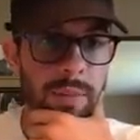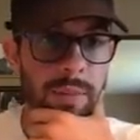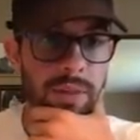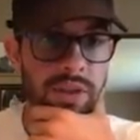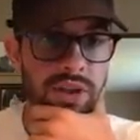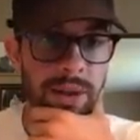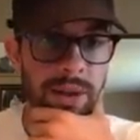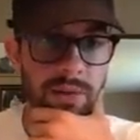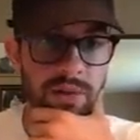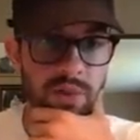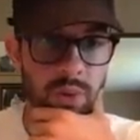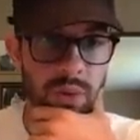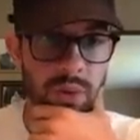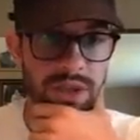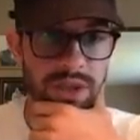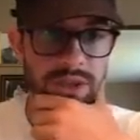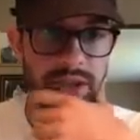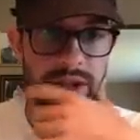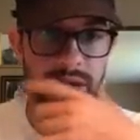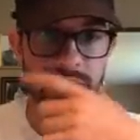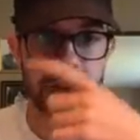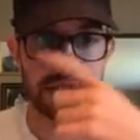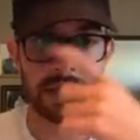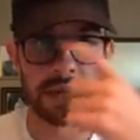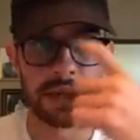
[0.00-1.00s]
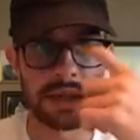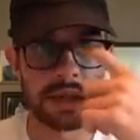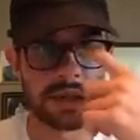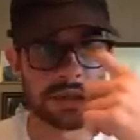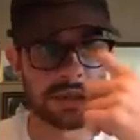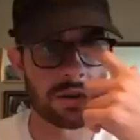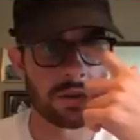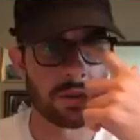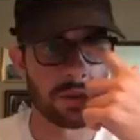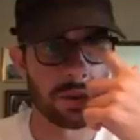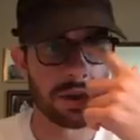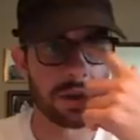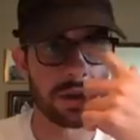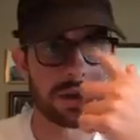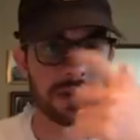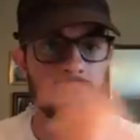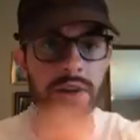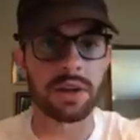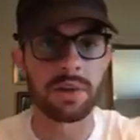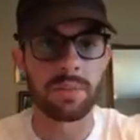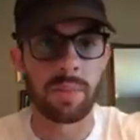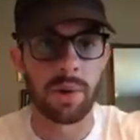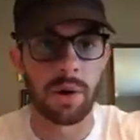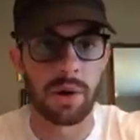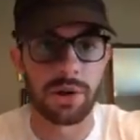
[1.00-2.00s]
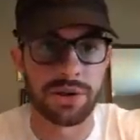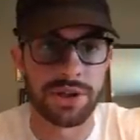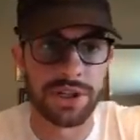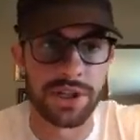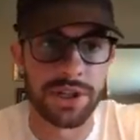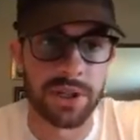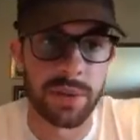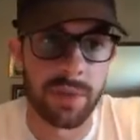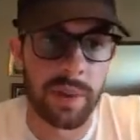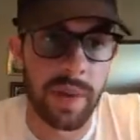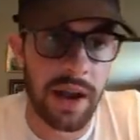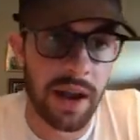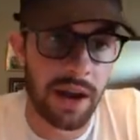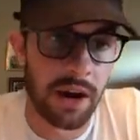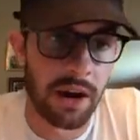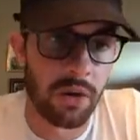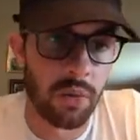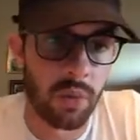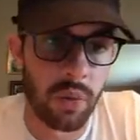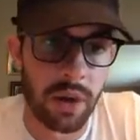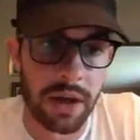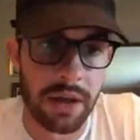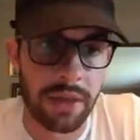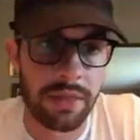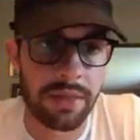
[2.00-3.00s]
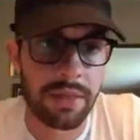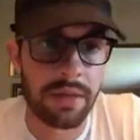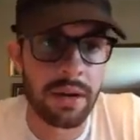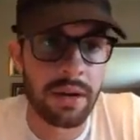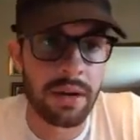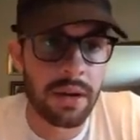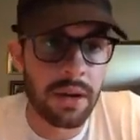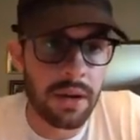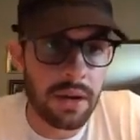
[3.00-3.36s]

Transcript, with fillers: a Jameis Winston, he is a really good person to pair with